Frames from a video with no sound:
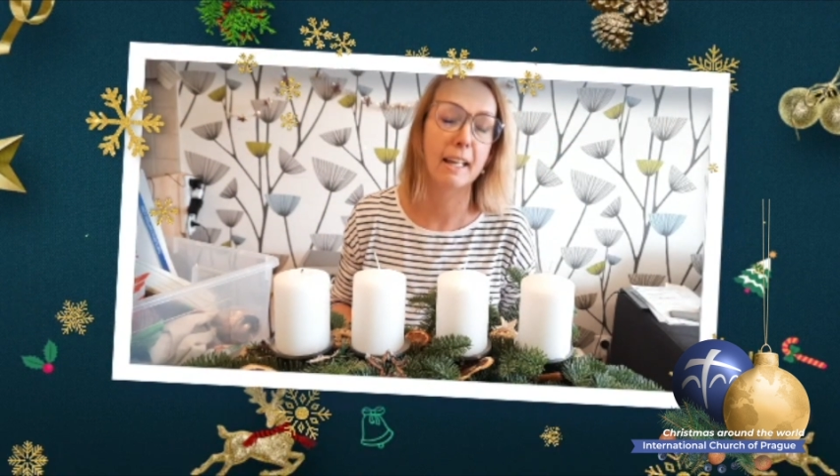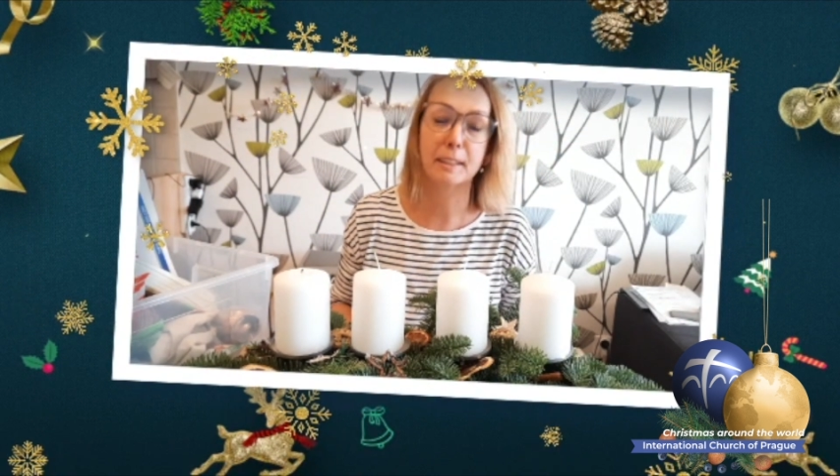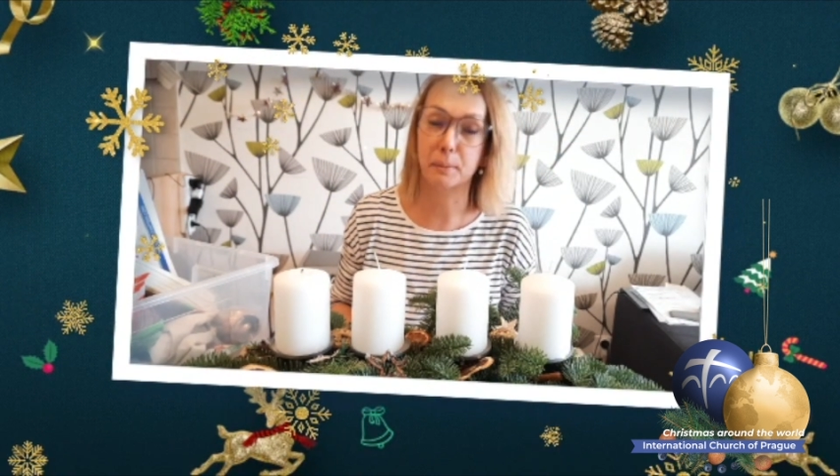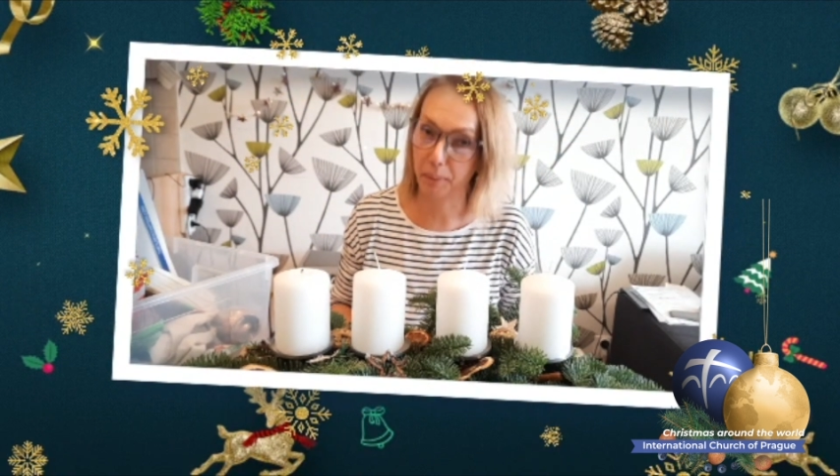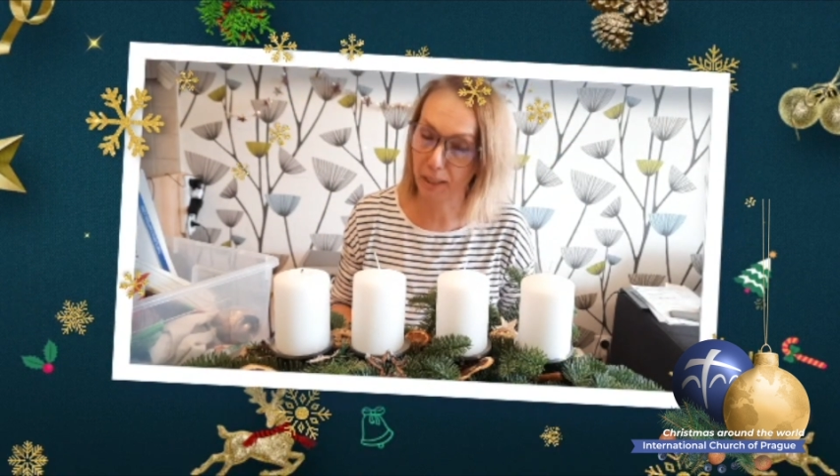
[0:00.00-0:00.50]

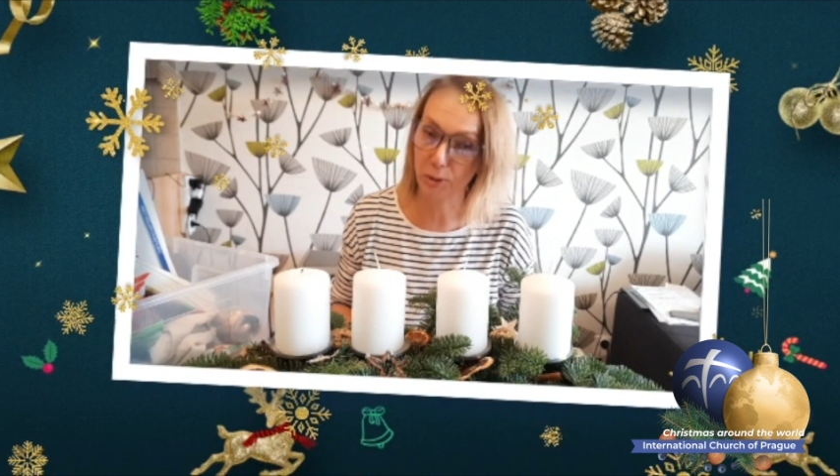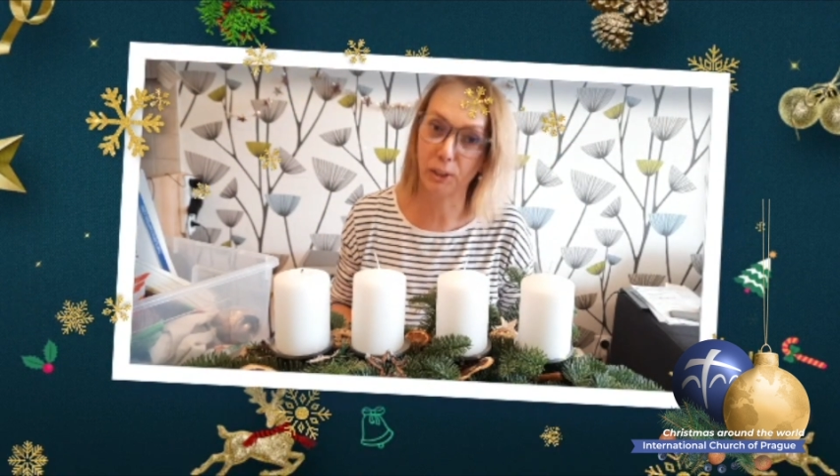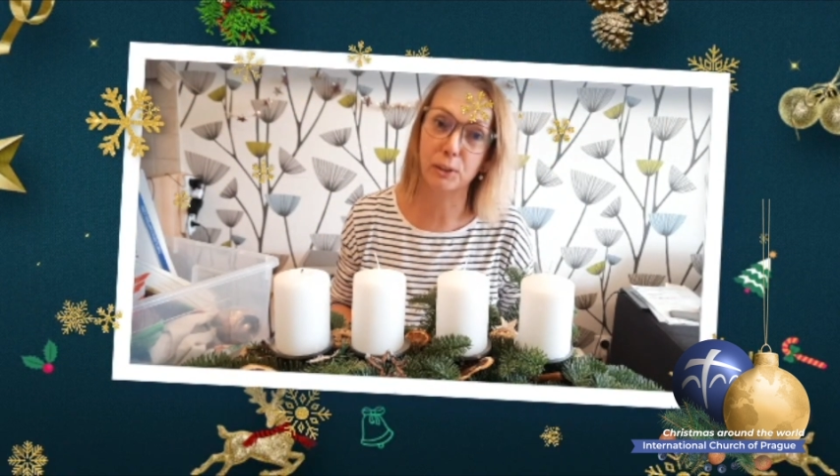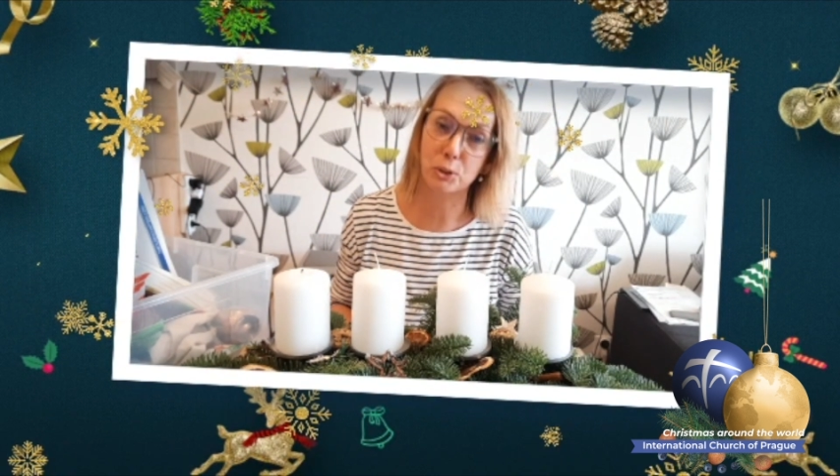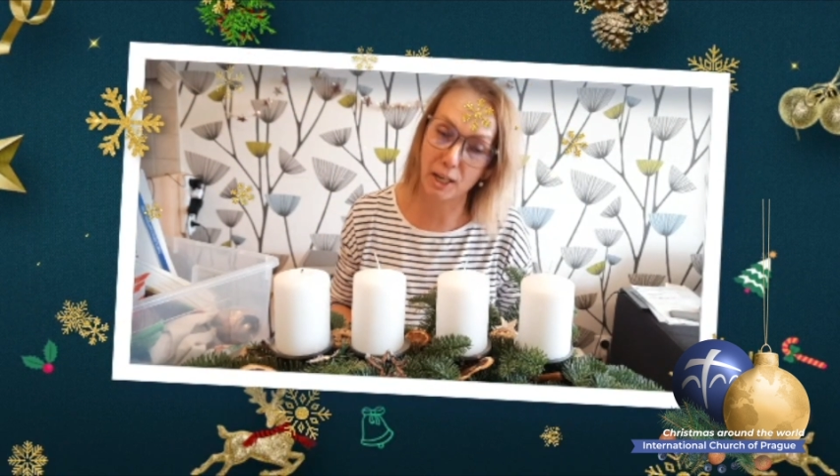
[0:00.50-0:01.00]

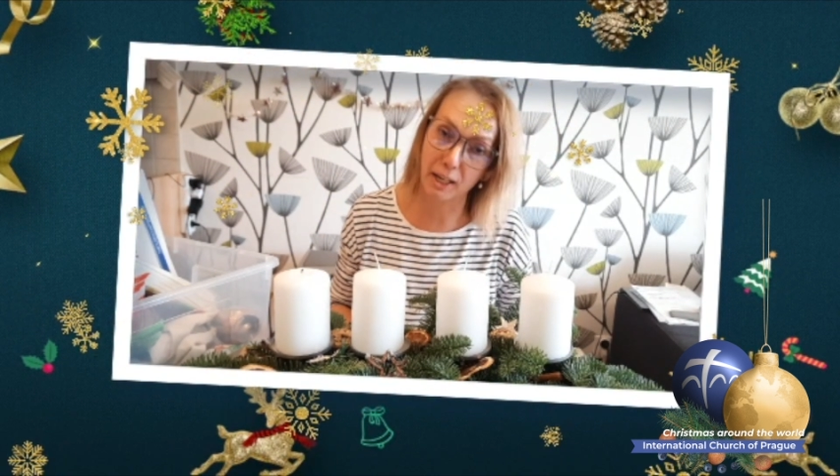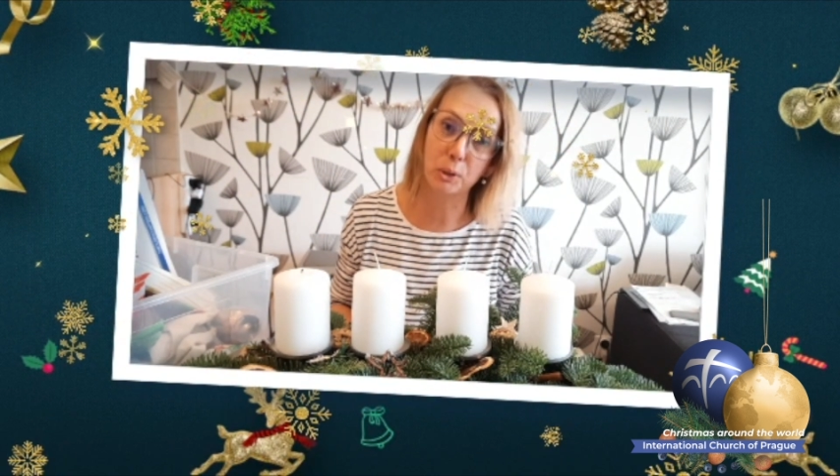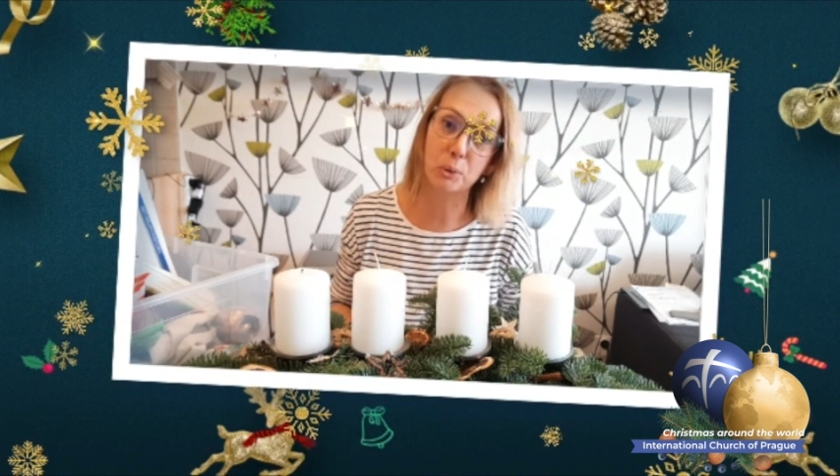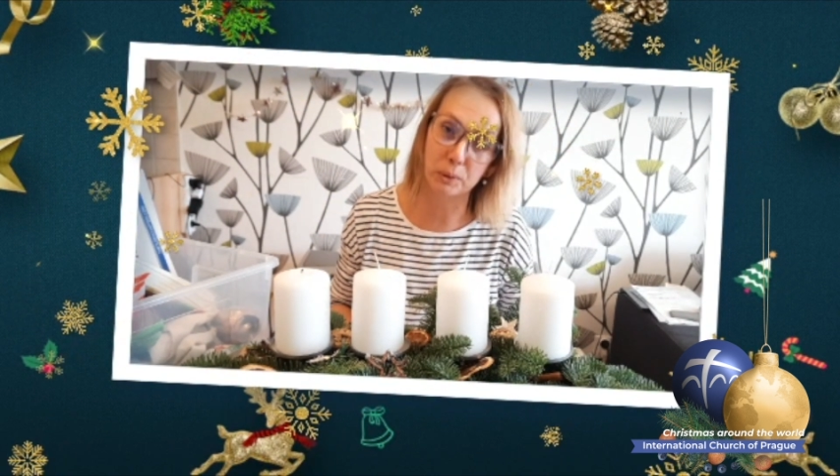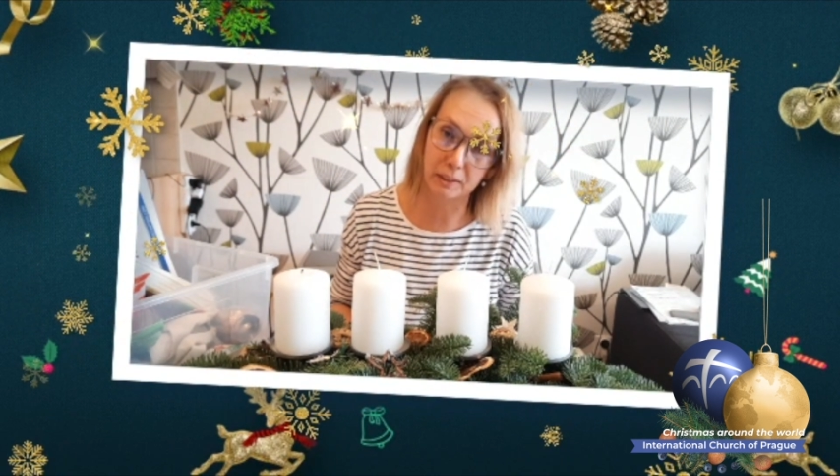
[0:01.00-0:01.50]
special
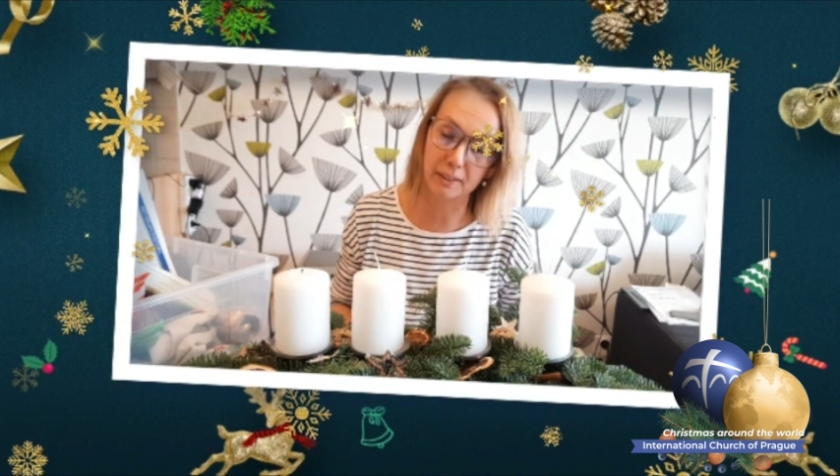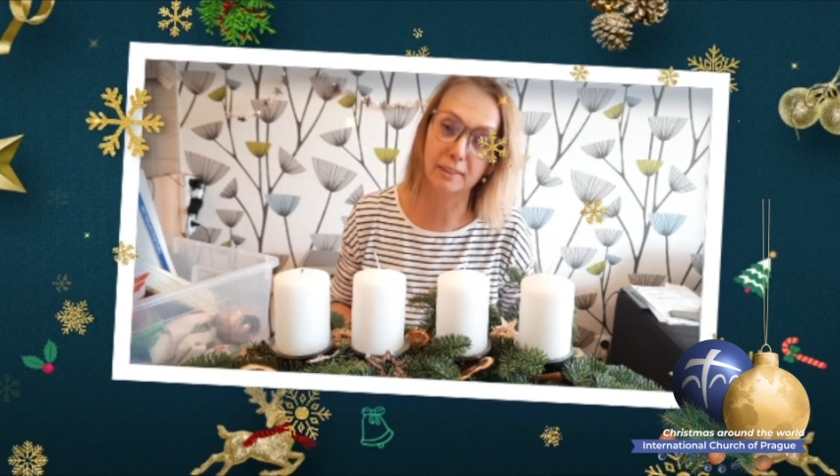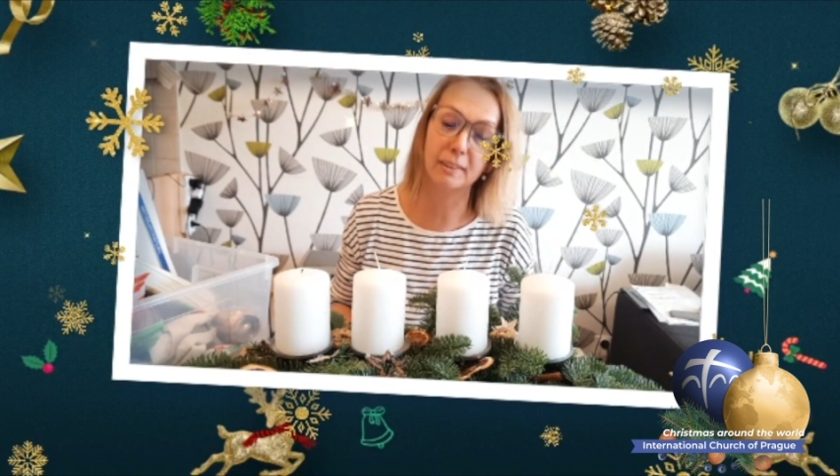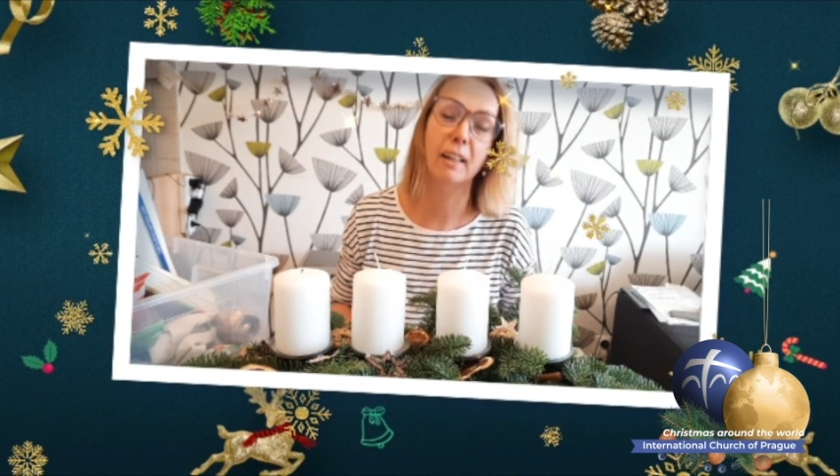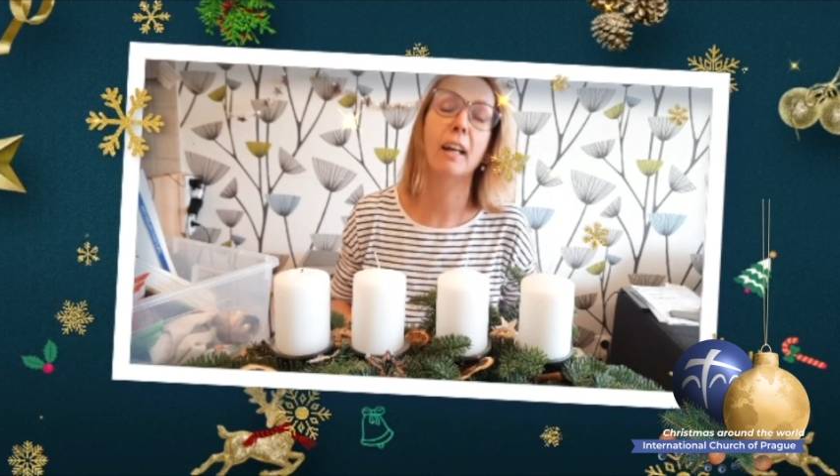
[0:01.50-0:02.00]
Czech cookies,